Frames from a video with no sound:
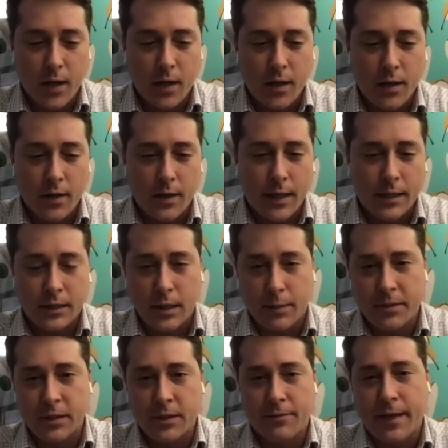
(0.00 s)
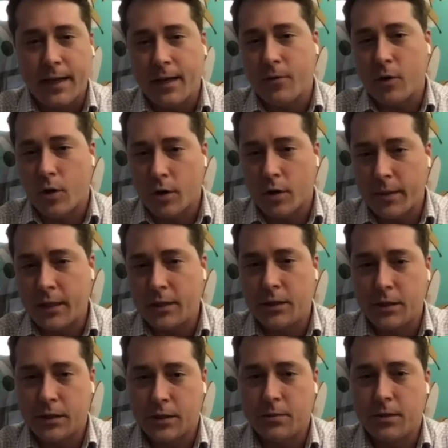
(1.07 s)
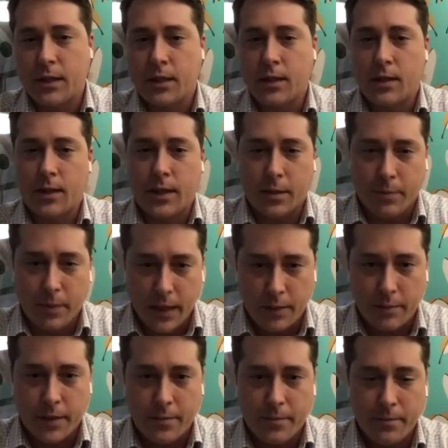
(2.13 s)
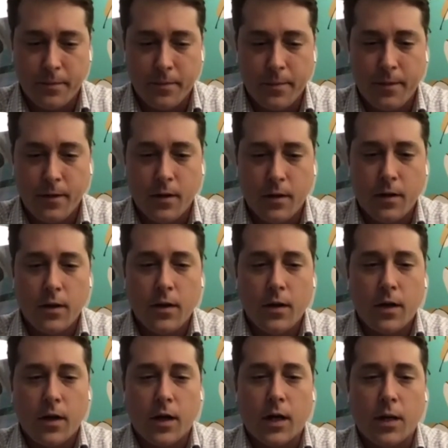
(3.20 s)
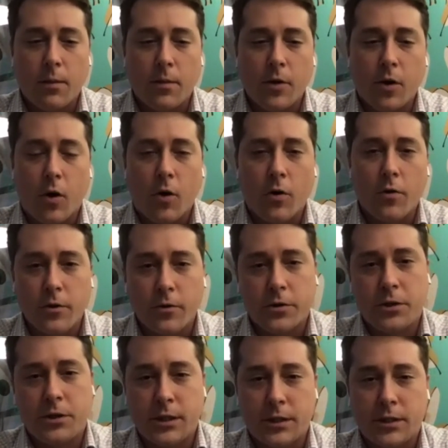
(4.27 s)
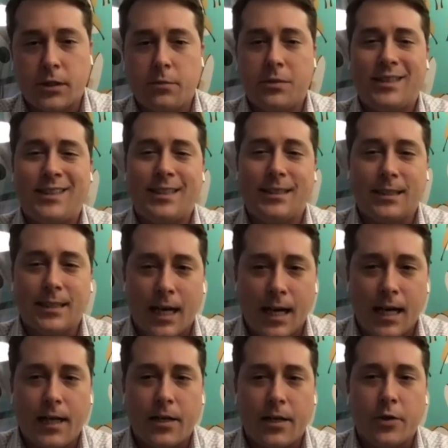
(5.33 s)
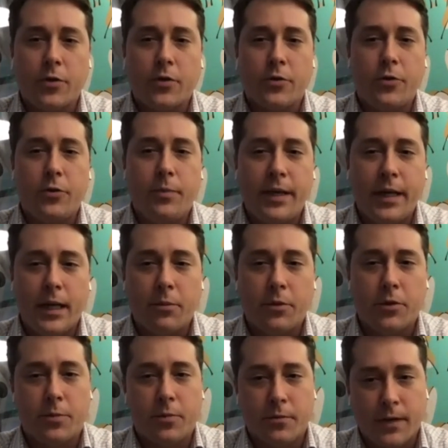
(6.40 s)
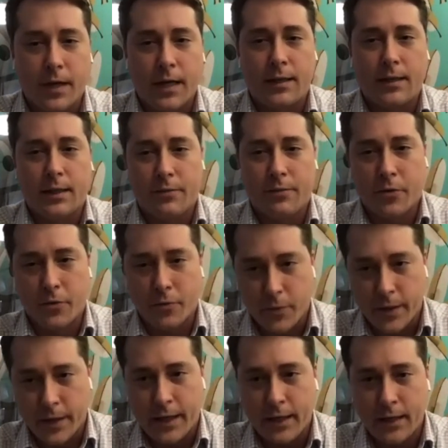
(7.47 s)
next step is if they have automated systems that collect payment. Are those systems designed to be able to provide level 3?